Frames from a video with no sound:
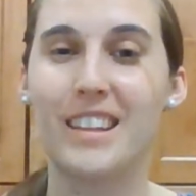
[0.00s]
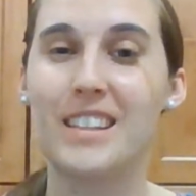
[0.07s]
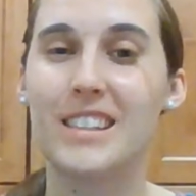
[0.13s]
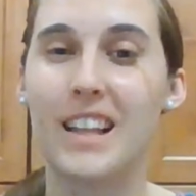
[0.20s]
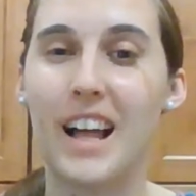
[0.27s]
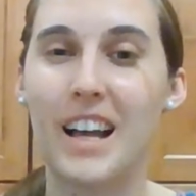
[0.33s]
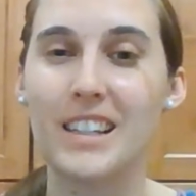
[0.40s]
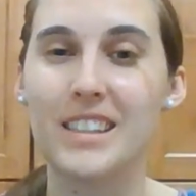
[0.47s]
this
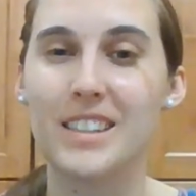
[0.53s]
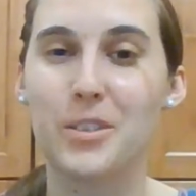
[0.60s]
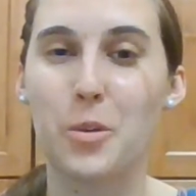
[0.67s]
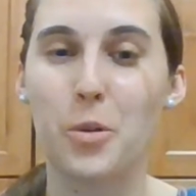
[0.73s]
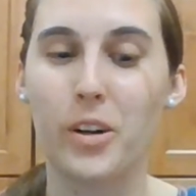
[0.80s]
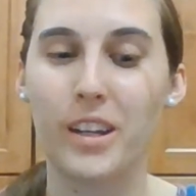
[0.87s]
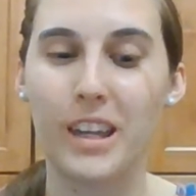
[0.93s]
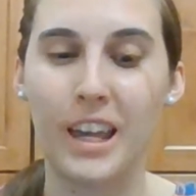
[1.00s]
last
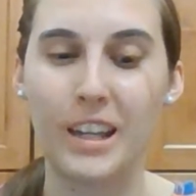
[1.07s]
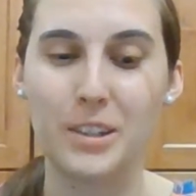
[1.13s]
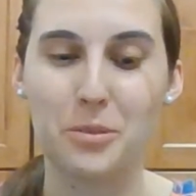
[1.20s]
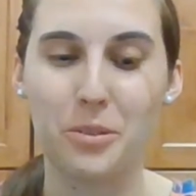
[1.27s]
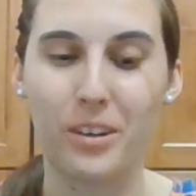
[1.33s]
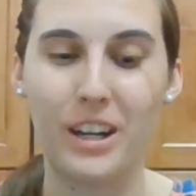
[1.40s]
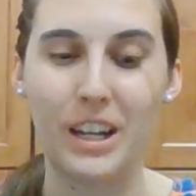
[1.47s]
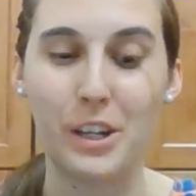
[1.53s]
court case
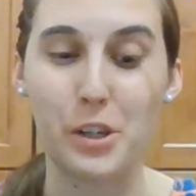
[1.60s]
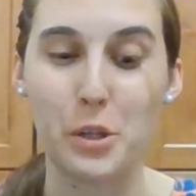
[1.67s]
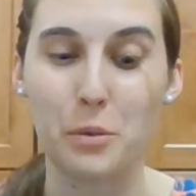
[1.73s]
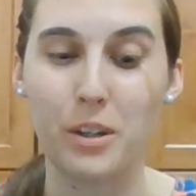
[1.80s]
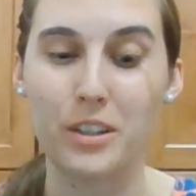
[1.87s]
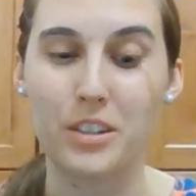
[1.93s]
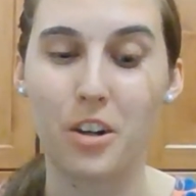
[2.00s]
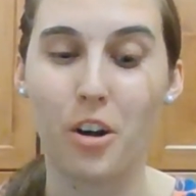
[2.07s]
we're going to do
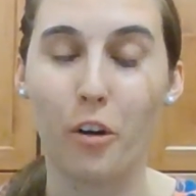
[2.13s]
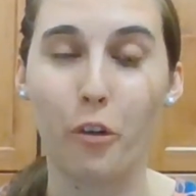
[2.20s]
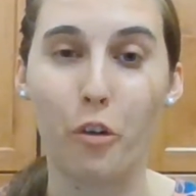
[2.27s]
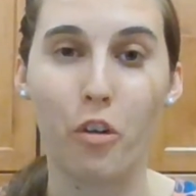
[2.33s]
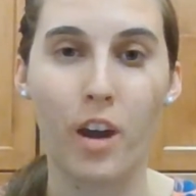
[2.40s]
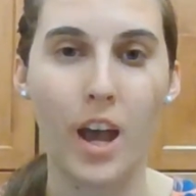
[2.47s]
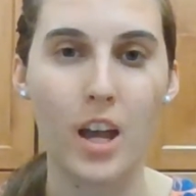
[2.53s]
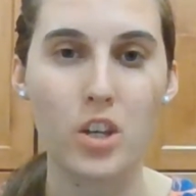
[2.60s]
is called
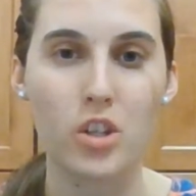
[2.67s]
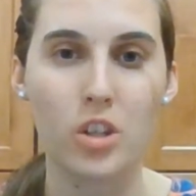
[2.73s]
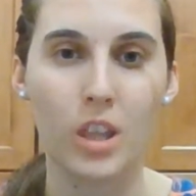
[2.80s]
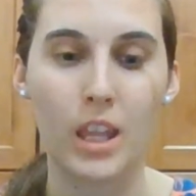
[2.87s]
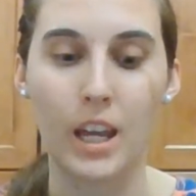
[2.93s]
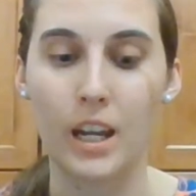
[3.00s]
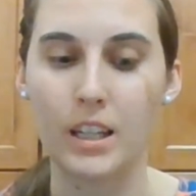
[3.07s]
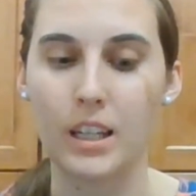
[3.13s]
Crash
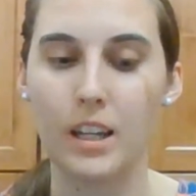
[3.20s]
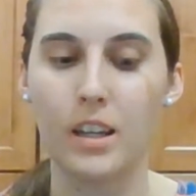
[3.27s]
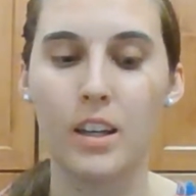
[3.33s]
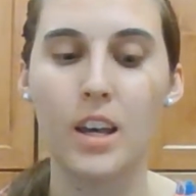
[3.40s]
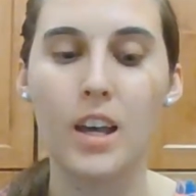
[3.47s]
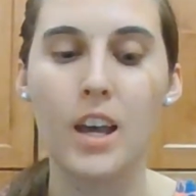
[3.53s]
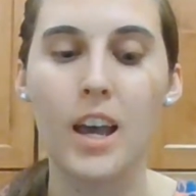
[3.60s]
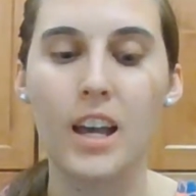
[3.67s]
Landing.
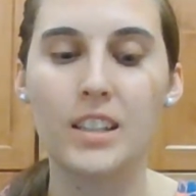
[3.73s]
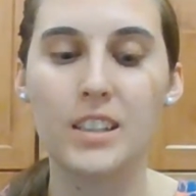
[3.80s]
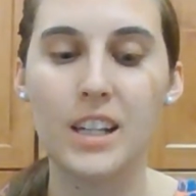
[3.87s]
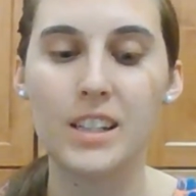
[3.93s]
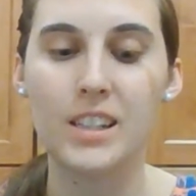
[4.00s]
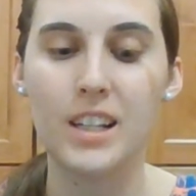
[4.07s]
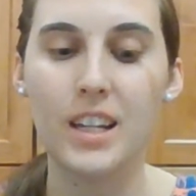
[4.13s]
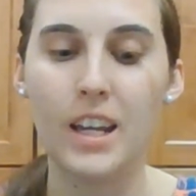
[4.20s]
It
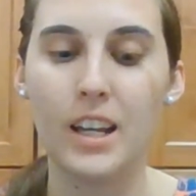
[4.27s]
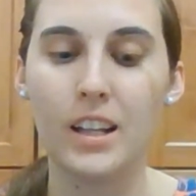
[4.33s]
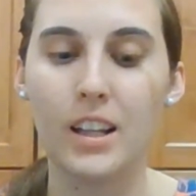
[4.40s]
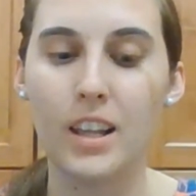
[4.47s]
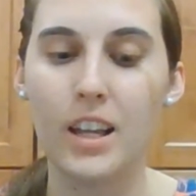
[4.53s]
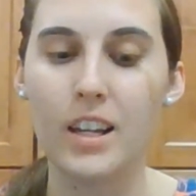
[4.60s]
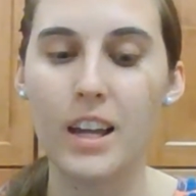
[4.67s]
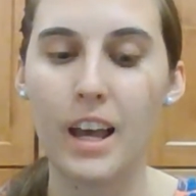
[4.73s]
says in
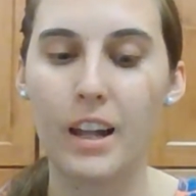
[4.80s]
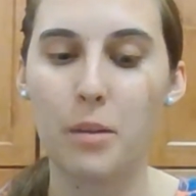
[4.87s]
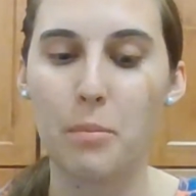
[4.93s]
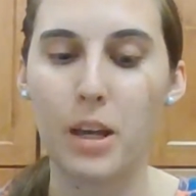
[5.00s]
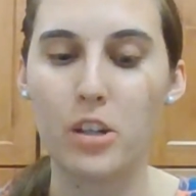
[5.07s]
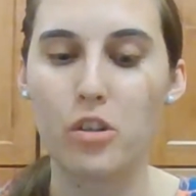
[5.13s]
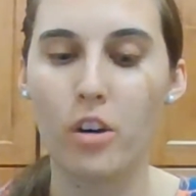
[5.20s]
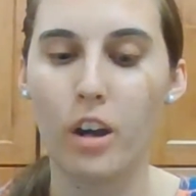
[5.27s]
England, at a
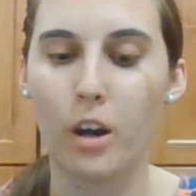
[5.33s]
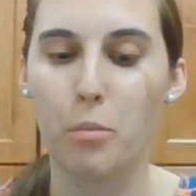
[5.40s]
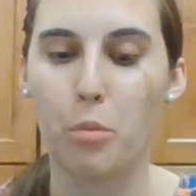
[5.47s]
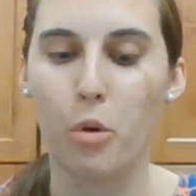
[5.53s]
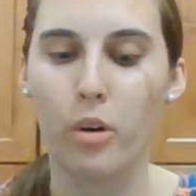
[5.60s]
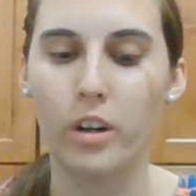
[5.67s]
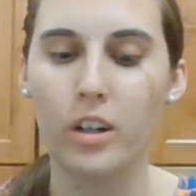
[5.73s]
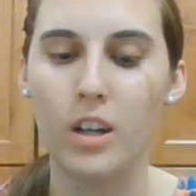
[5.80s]
major
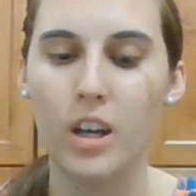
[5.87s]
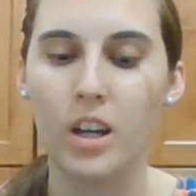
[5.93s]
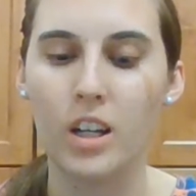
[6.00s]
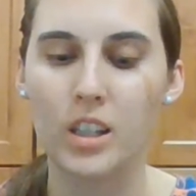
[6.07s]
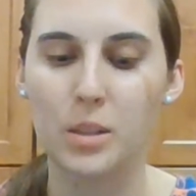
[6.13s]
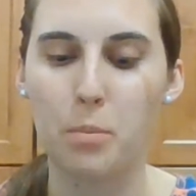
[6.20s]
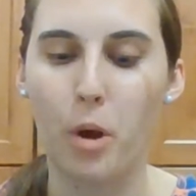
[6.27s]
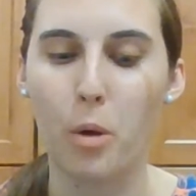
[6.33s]
airport,
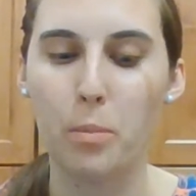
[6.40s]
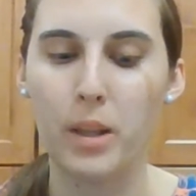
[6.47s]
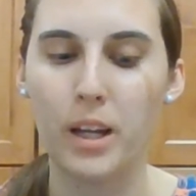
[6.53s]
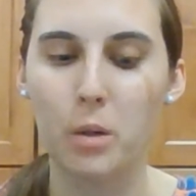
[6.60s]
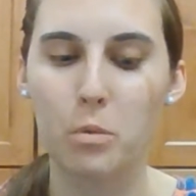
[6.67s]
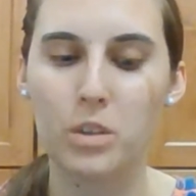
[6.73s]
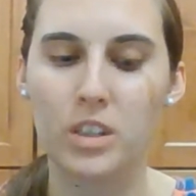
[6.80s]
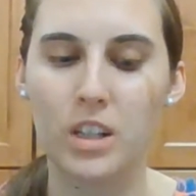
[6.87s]
a small
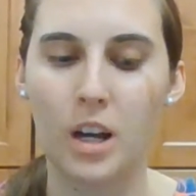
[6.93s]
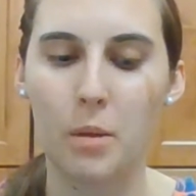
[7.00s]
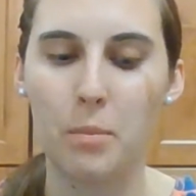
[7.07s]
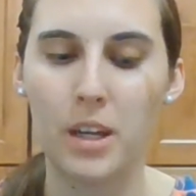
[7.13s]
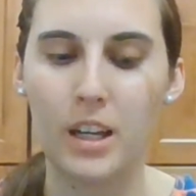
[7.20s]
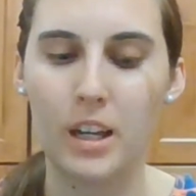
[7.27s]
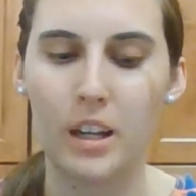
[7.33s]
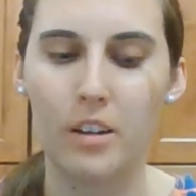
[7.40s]
plane was
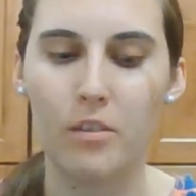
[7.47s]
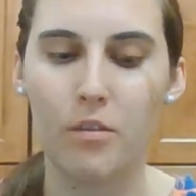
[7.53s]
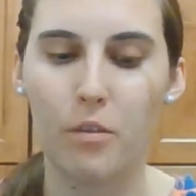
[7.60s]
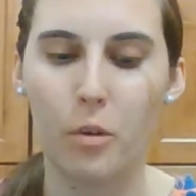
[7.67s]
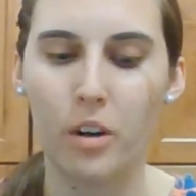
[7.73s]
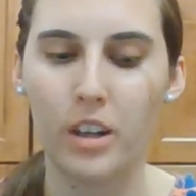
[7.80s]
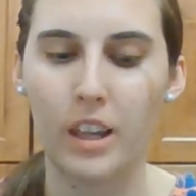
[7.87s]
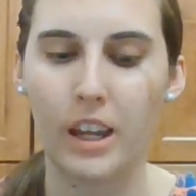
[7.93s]
coming in
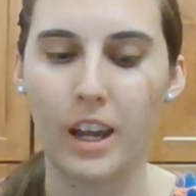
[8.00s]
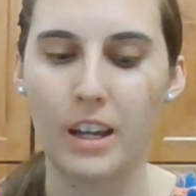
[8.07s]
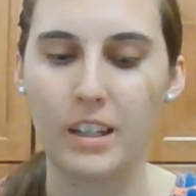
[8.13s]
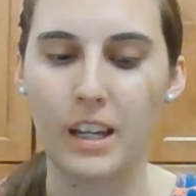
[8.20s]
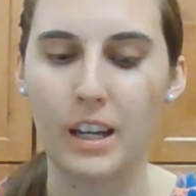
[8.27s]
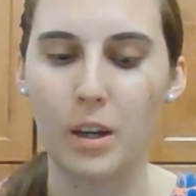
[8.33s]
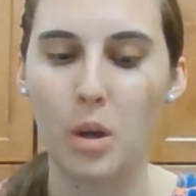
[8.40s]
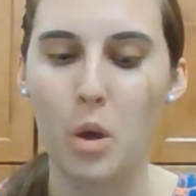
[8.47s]
for a
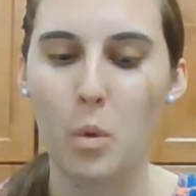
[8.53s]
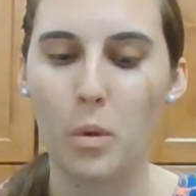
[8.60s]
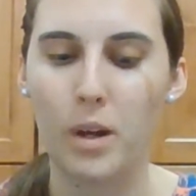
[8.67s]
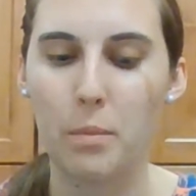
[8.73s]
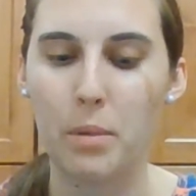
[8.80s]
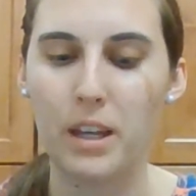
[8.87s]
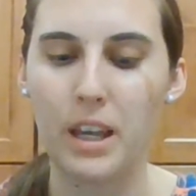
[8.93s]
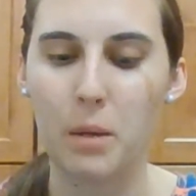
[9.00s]
landing when
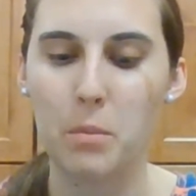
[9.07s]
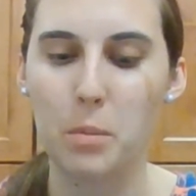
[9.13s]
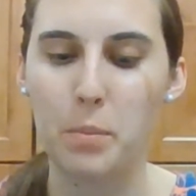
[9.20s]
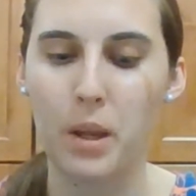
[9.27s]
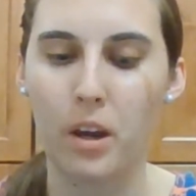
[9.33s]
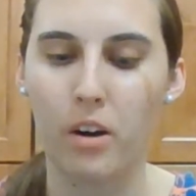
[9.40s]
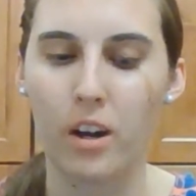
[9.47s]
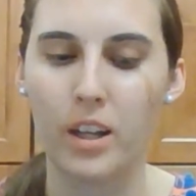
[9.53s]
it became
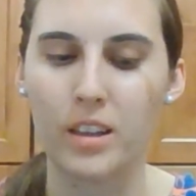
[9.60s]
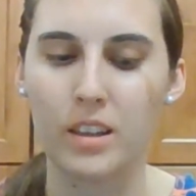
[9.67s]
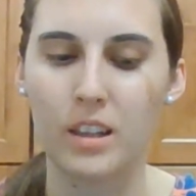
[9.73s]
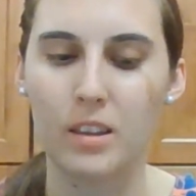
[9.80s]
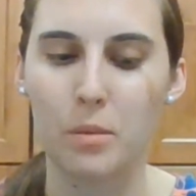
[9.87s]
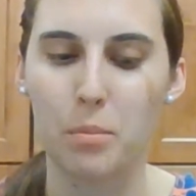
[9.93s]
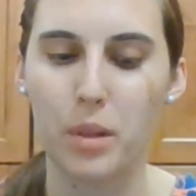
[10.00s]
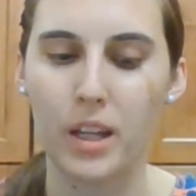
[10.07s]
apparent
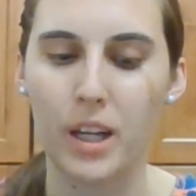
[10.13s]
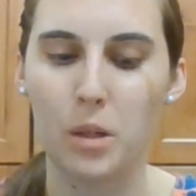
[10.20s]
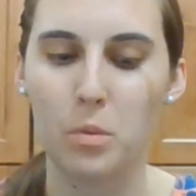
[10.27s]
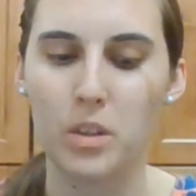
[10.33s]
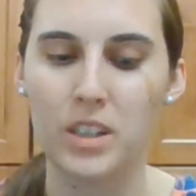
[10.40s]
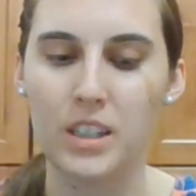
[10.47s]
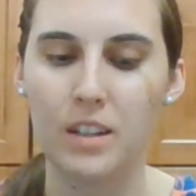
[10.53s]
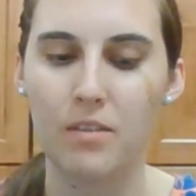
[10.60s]
that the plane
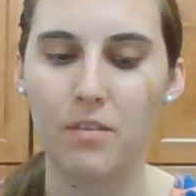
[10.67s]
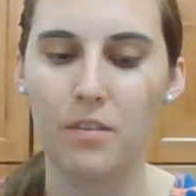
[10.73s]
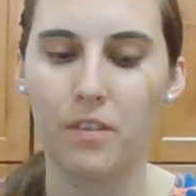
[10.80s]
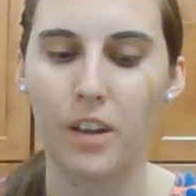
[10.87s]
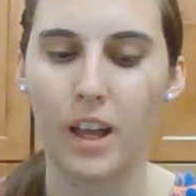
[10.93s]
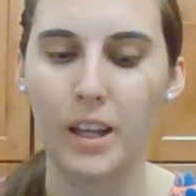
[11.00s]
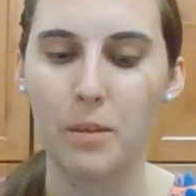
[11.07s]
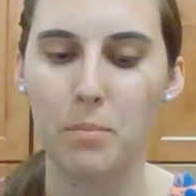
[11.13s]
was in
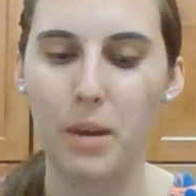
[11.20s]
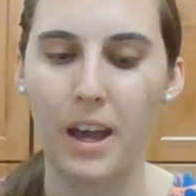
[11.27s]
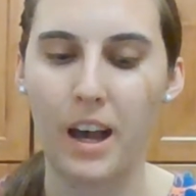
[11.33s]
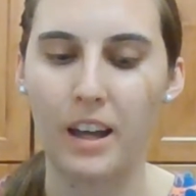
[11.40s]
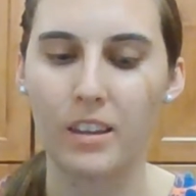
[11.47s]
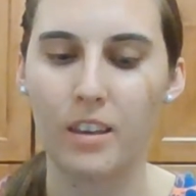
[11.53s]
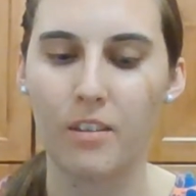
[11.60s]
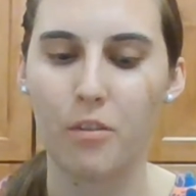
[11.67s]
flight
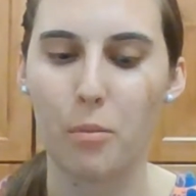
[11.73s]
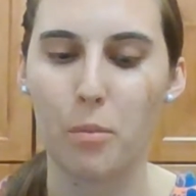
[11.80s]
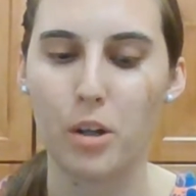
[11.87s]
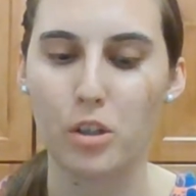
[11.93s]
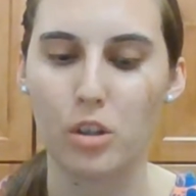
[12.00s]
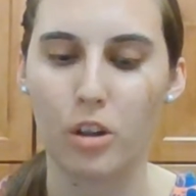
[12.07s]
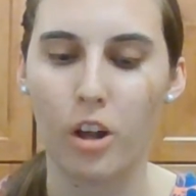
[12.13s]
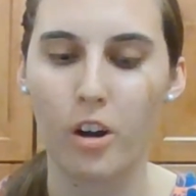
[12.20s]
path of a
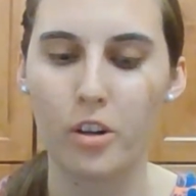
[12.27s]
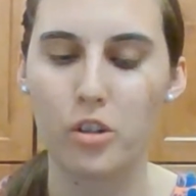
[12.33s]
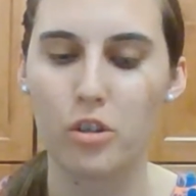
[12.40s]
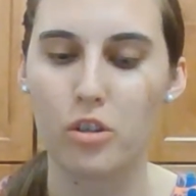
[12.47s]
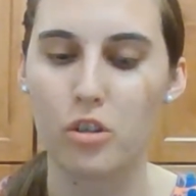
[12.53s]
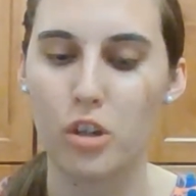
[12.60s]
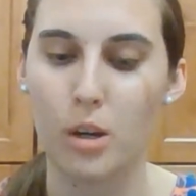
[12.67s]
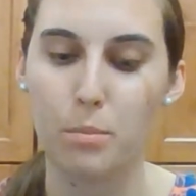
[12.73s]
much larger
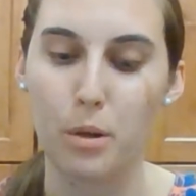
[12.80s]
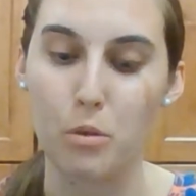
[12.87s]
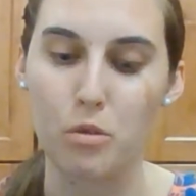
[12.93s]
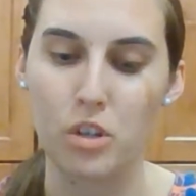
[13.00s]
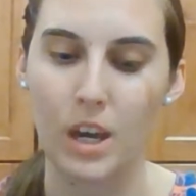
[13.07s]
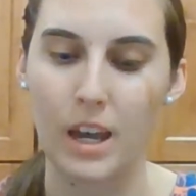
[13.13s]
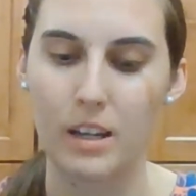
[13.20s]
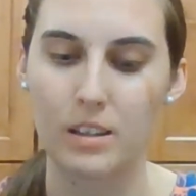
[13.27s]
jumbo
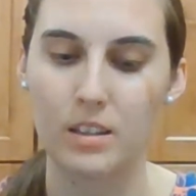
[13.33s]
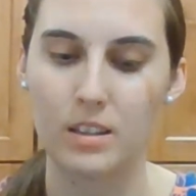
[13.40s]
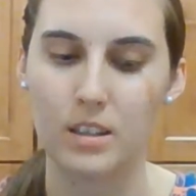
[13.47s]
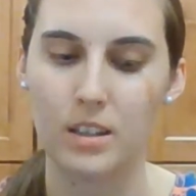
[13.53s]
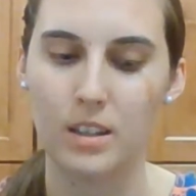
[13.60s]
jet.